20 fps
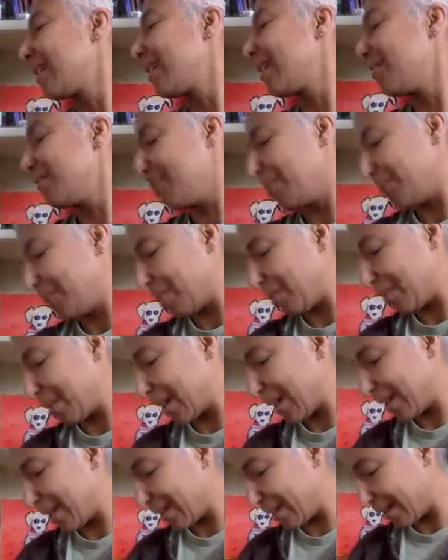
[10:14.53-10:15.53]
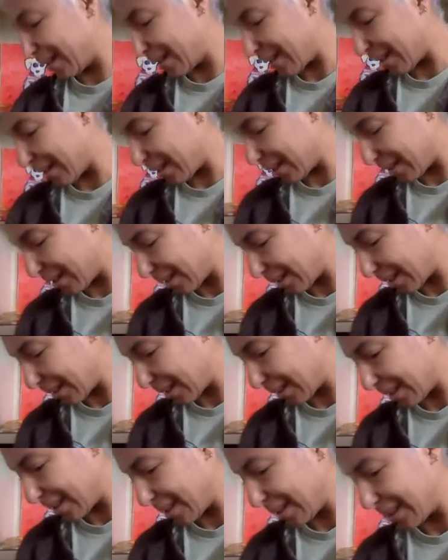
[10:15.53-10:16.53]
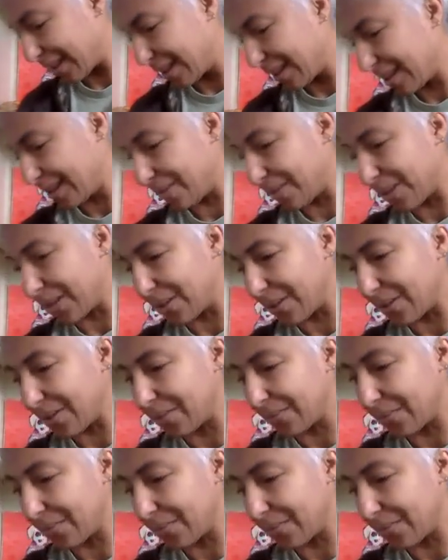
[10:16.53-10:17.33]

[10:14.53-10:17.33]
Oh, the page is stuck. There we go.